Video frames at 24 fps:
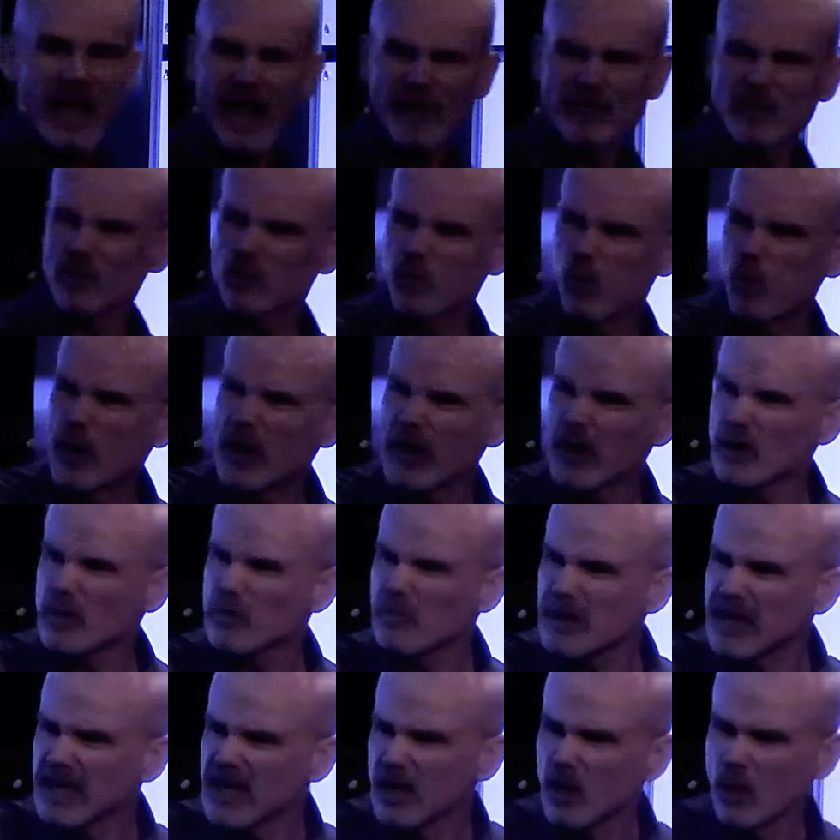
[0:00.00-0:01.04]
have this weird
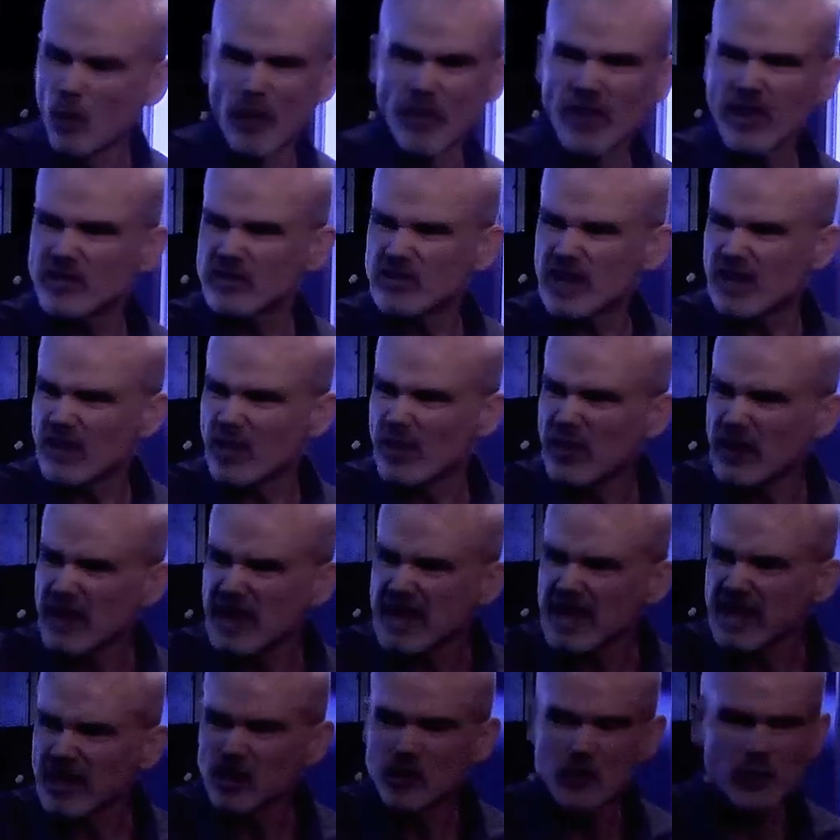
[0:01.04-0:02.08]
meal where they say that they
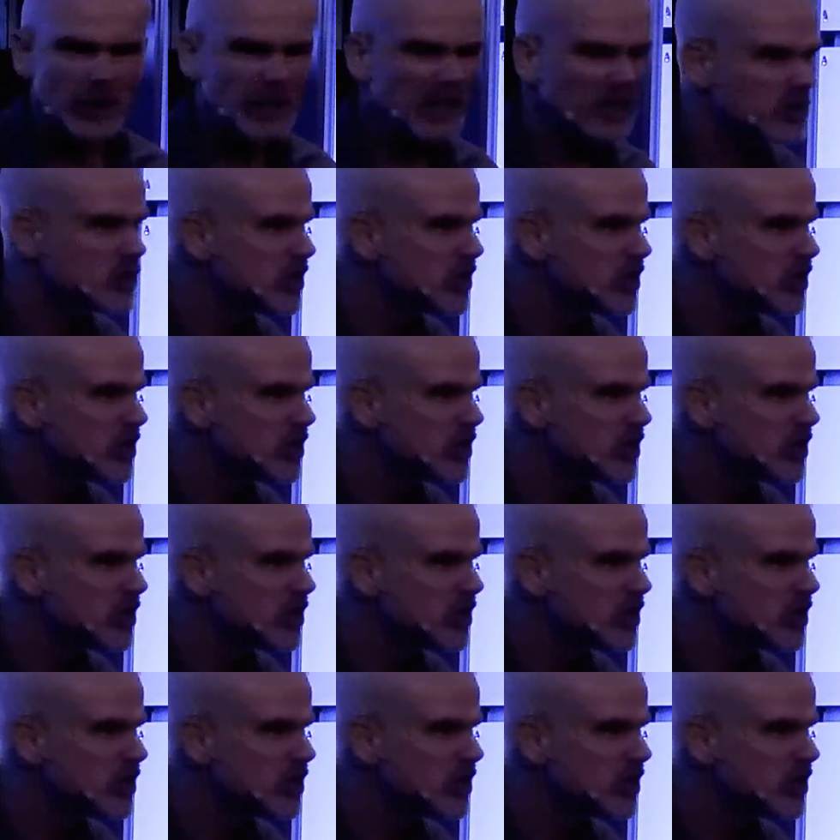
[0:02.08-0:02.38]
eat and drink